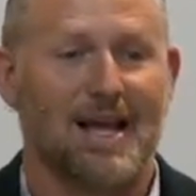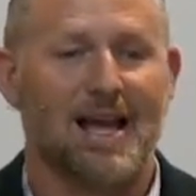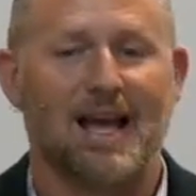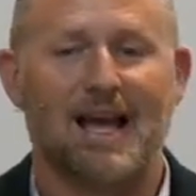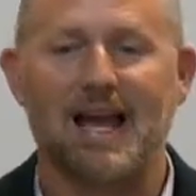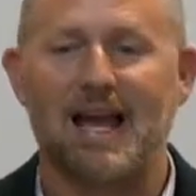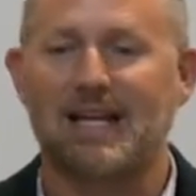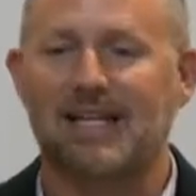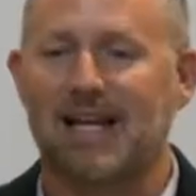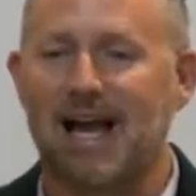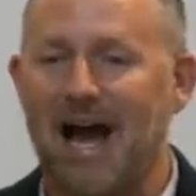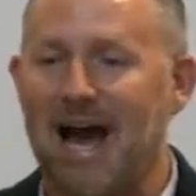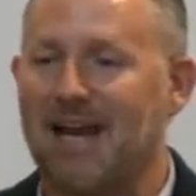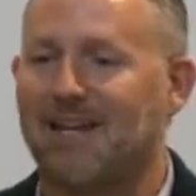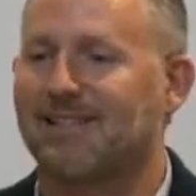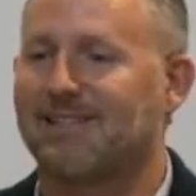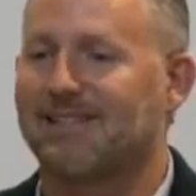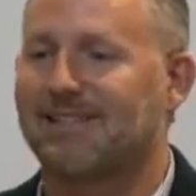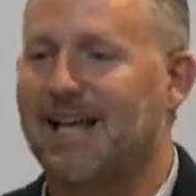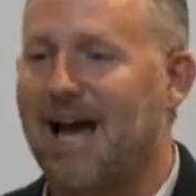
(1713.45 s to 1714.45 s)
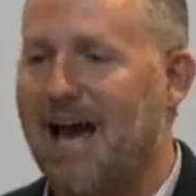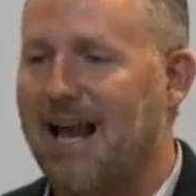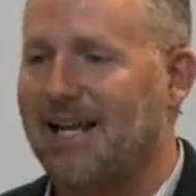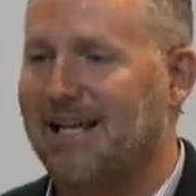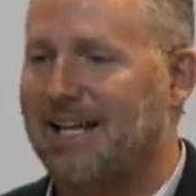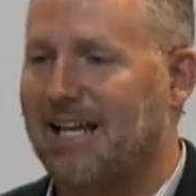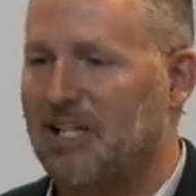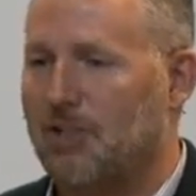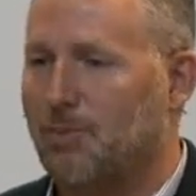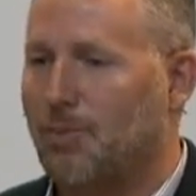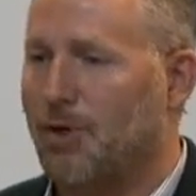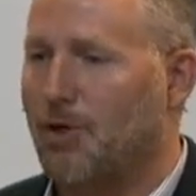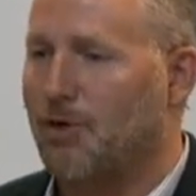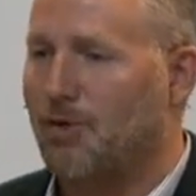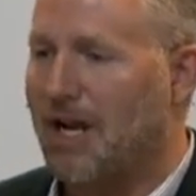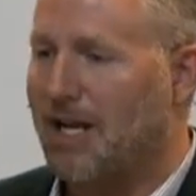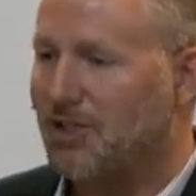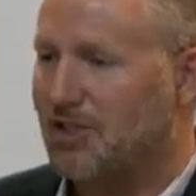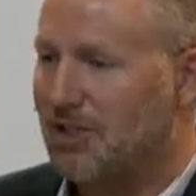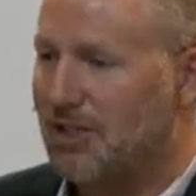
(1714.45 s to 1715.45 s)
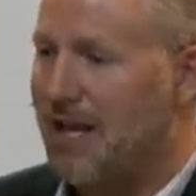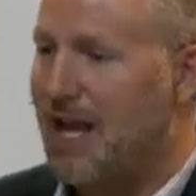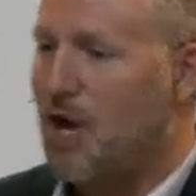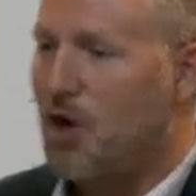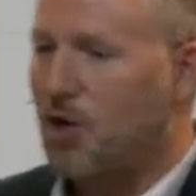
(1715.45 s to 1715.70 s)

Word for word: And God is not against progression.